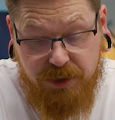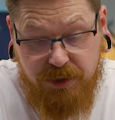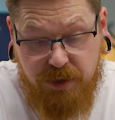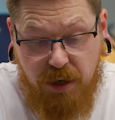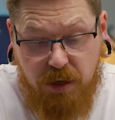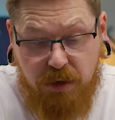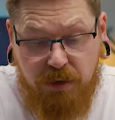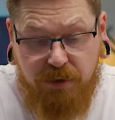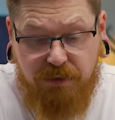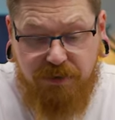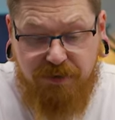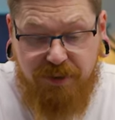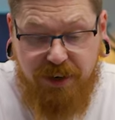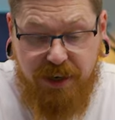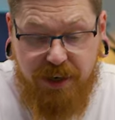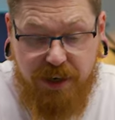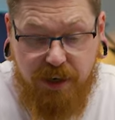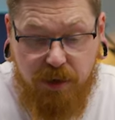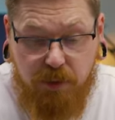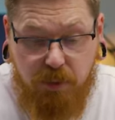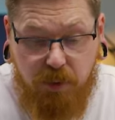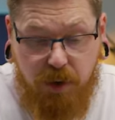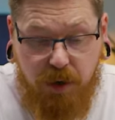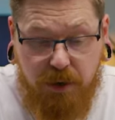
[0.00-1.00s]
salt and
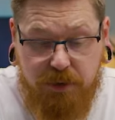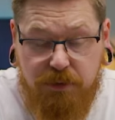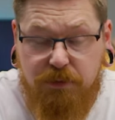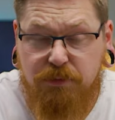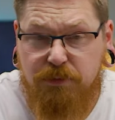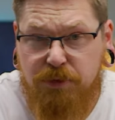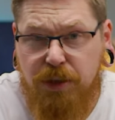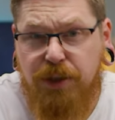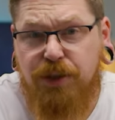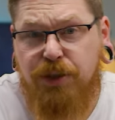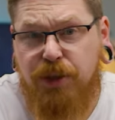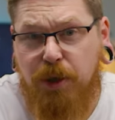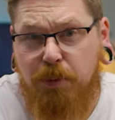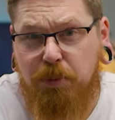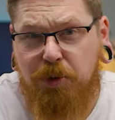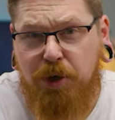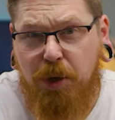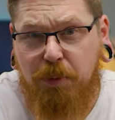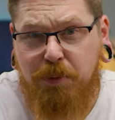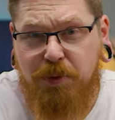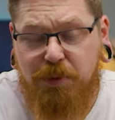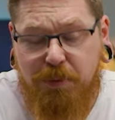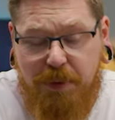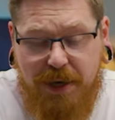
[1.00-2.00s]
vinegar one, the Chip
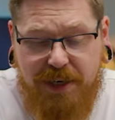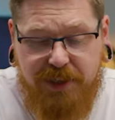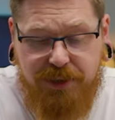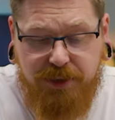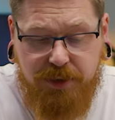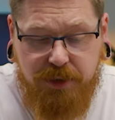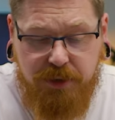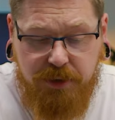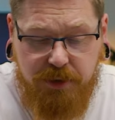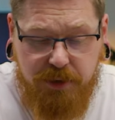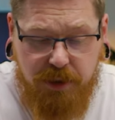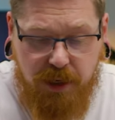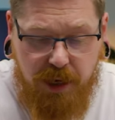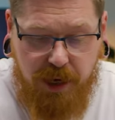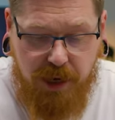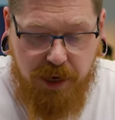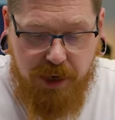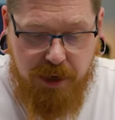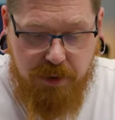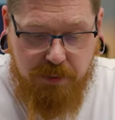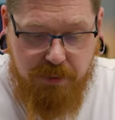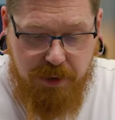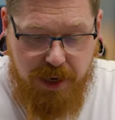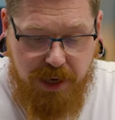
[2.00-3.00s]
Shop Special,
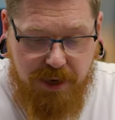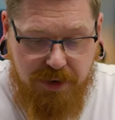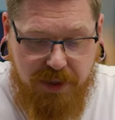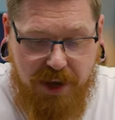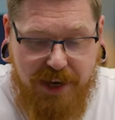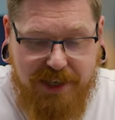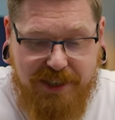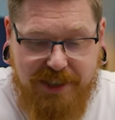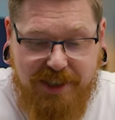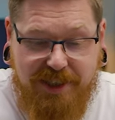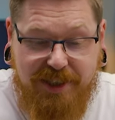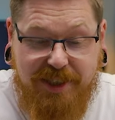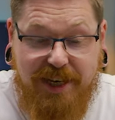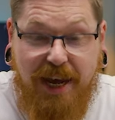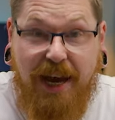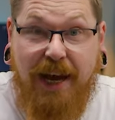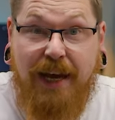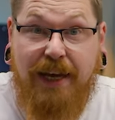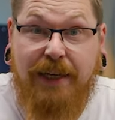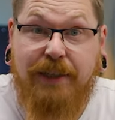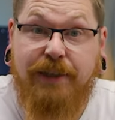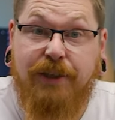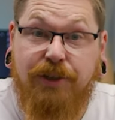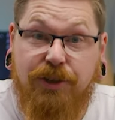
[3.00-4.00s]
that's
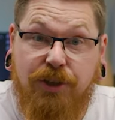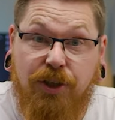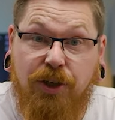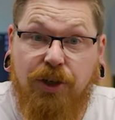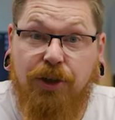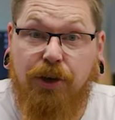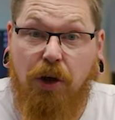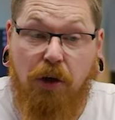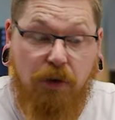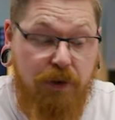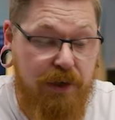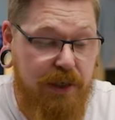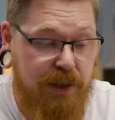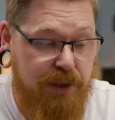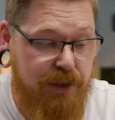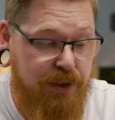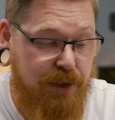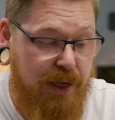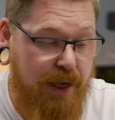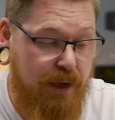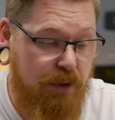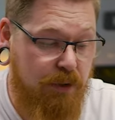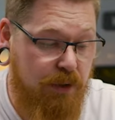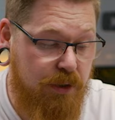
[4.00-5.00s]
starting to turn orange
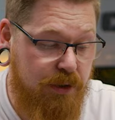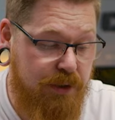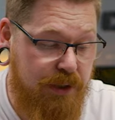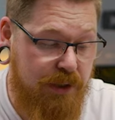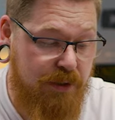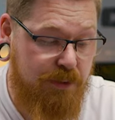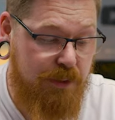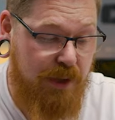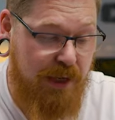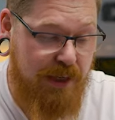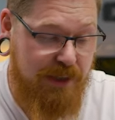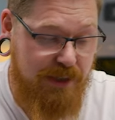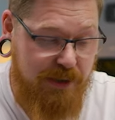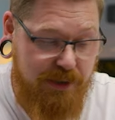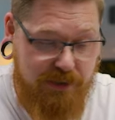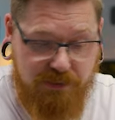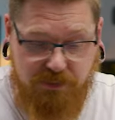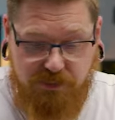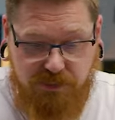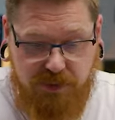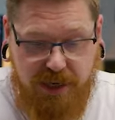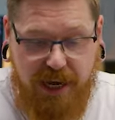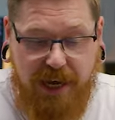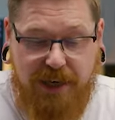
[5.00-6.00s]
now because it's
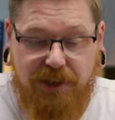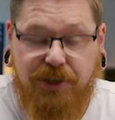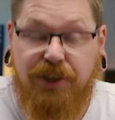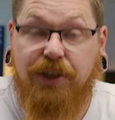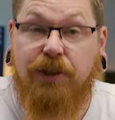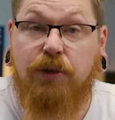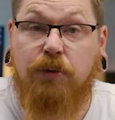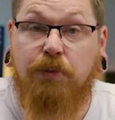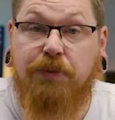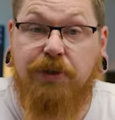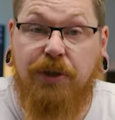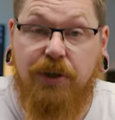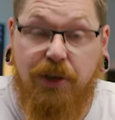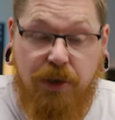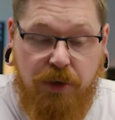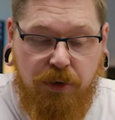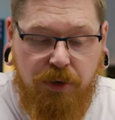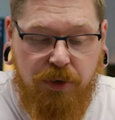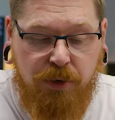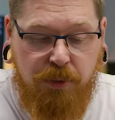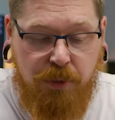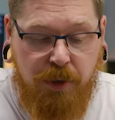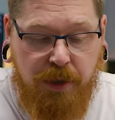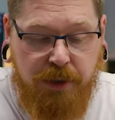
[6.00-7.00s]
catching up to the
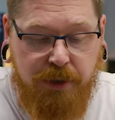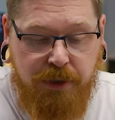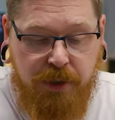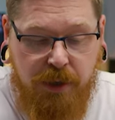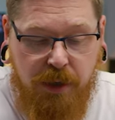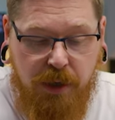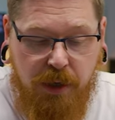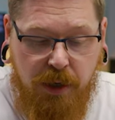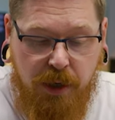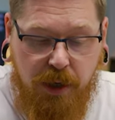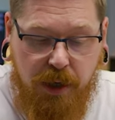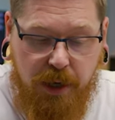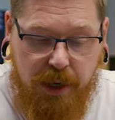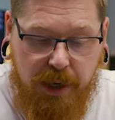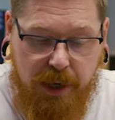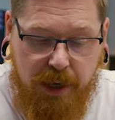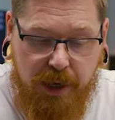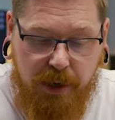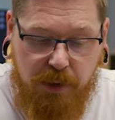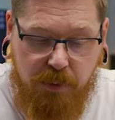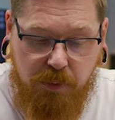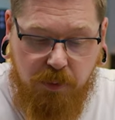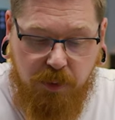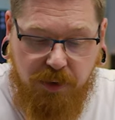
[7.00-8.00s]
other one
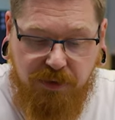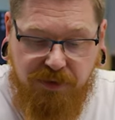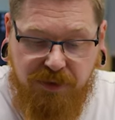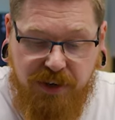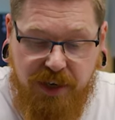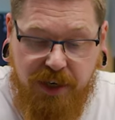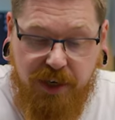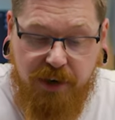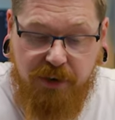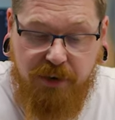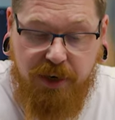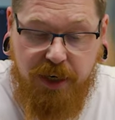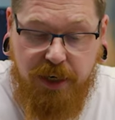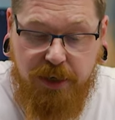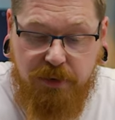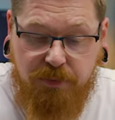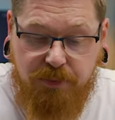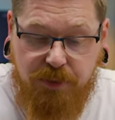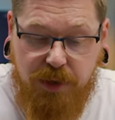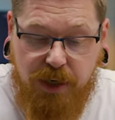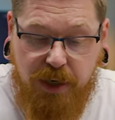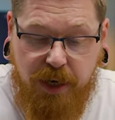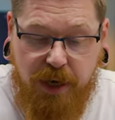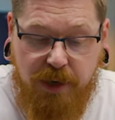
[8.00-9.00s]
with vinegar in.
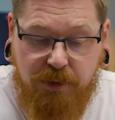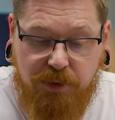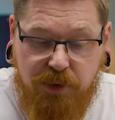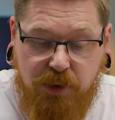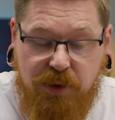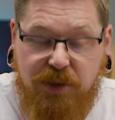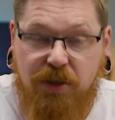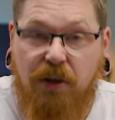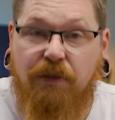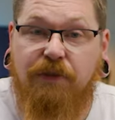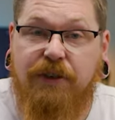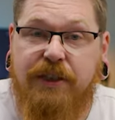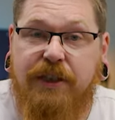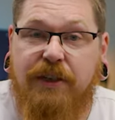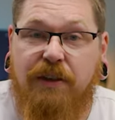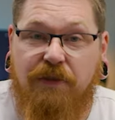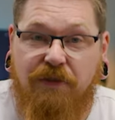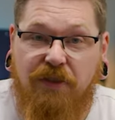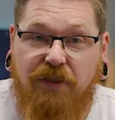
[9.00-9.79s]
So it's obviously the